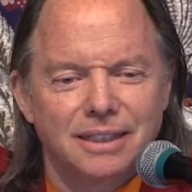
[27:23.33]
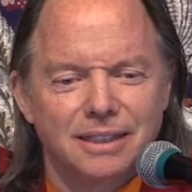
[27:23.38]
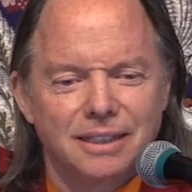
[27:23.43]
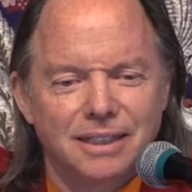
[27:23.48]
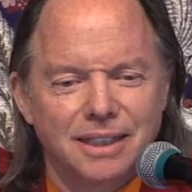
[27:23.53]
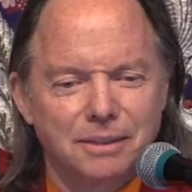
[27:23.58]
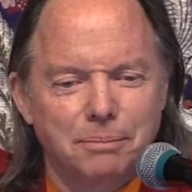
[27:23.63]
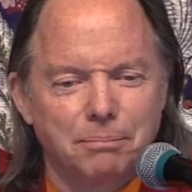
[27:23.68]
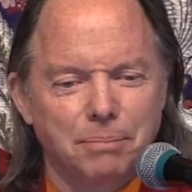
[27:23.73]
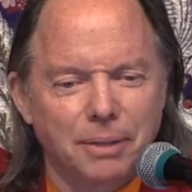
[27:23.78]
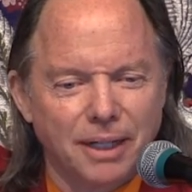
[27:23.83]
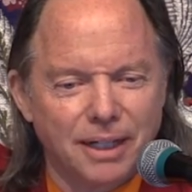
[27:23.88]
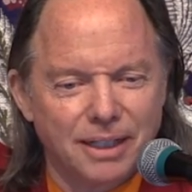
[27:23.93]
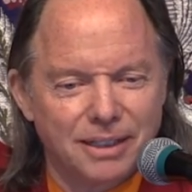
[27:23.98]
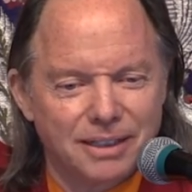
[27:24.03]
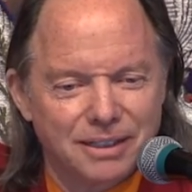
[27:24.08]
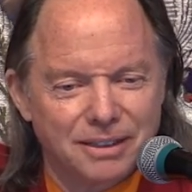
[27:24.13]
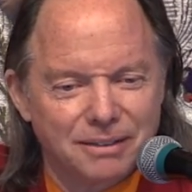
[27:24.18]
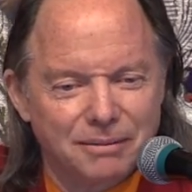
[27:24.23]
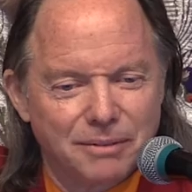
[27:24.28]
This
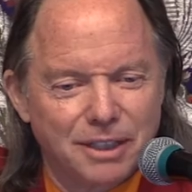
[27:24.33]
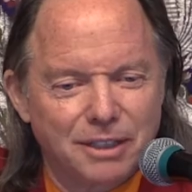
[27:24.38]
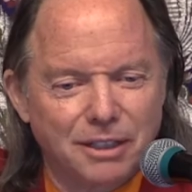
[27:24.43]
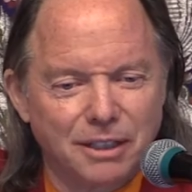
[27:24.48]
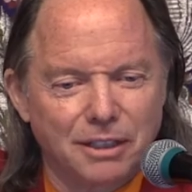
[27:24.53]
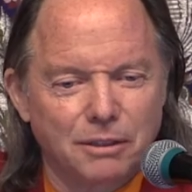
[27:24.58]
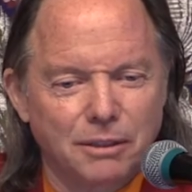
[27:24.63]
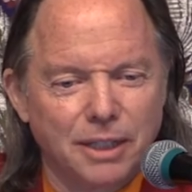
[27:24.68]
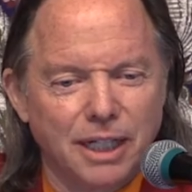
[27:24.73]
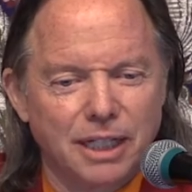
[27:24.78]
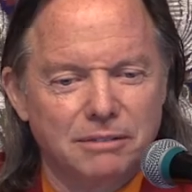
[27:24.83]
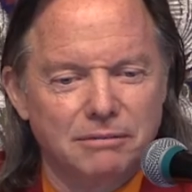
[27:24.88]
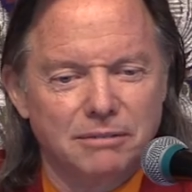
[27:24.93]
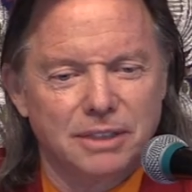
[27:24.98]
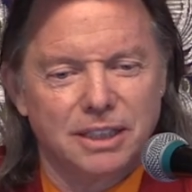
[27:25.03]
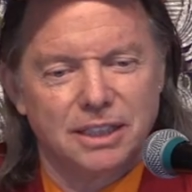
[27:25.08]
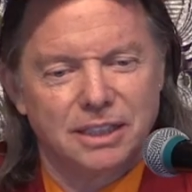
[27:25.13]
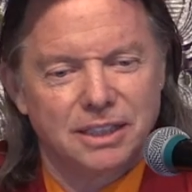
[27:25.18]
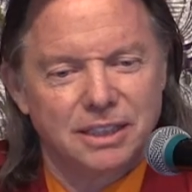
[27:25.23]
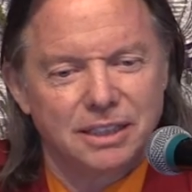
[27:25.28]
part we call crown
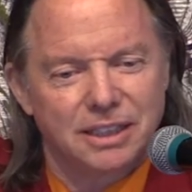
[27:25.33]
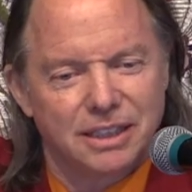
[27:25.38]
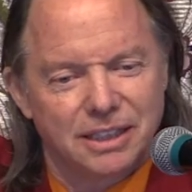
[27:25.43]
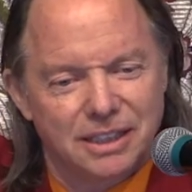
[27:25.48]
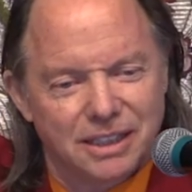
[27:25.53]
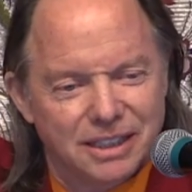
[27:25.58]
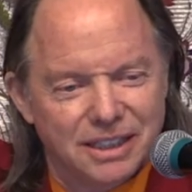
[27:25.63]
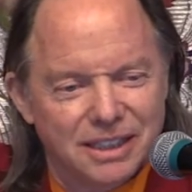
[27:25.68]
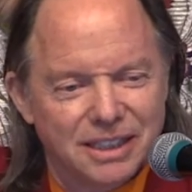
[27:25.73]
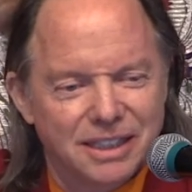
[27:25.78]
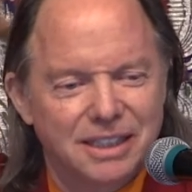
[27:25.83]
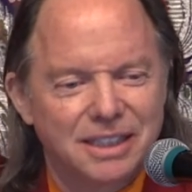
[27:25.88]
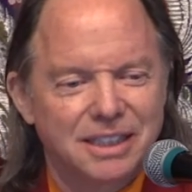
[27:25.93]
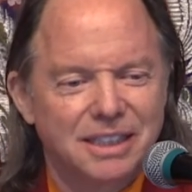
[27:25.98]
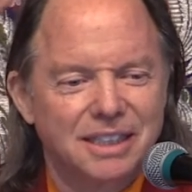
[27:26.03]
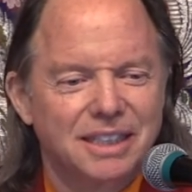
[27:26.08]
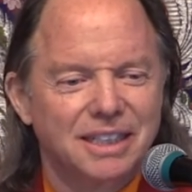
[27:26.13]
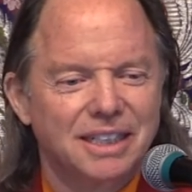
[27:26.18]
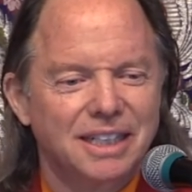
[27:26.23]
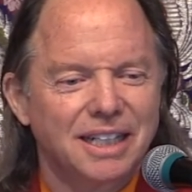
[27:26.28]
ridge.
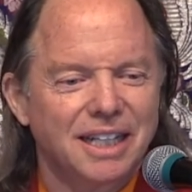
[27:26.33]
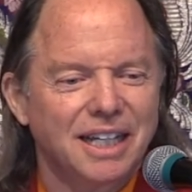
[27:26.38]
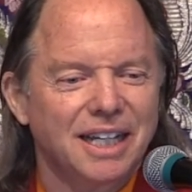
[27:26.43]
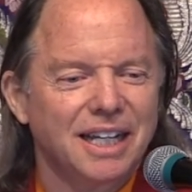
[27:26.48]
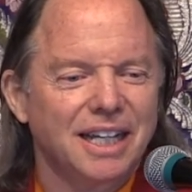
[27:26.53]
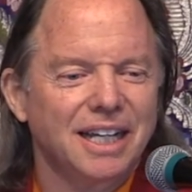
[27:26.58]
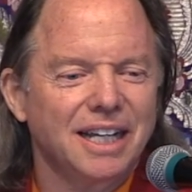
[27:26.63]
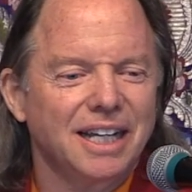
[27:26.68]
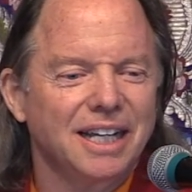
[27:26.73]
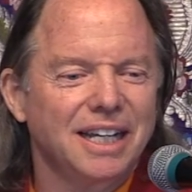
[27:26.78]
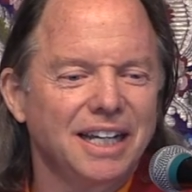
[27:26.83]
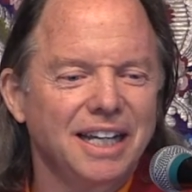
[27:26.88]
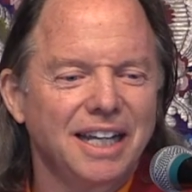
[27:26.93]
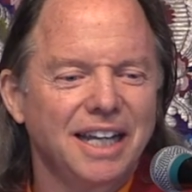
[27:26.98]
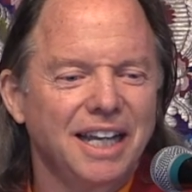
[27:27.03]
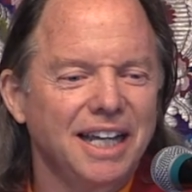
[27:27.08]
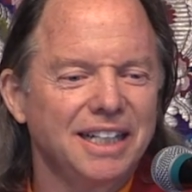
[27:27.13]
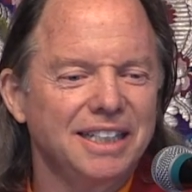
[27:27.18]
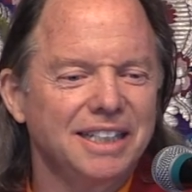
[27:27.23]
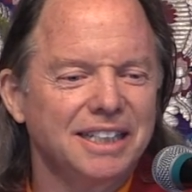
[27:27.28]
Uh,
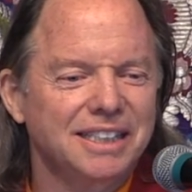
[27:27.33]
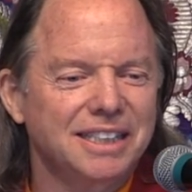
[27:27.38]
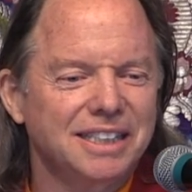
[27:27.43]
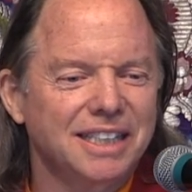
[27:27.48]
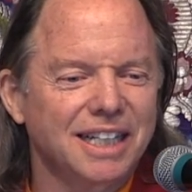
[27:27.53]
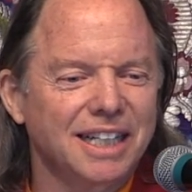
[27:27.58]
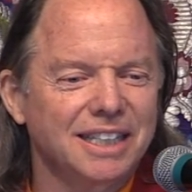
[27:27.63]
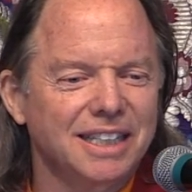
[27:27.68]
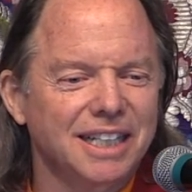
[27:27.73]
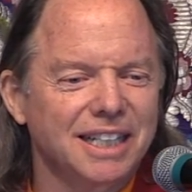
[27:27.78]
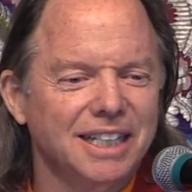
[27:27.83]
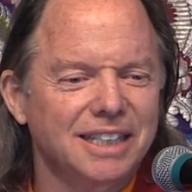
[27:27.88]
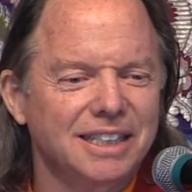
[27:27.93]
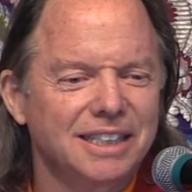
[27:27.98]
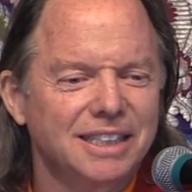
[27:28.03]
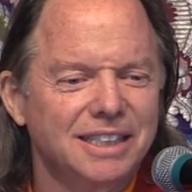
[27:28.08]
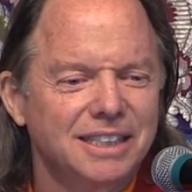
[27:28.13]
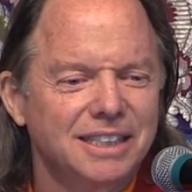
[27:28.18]
and he said, uh,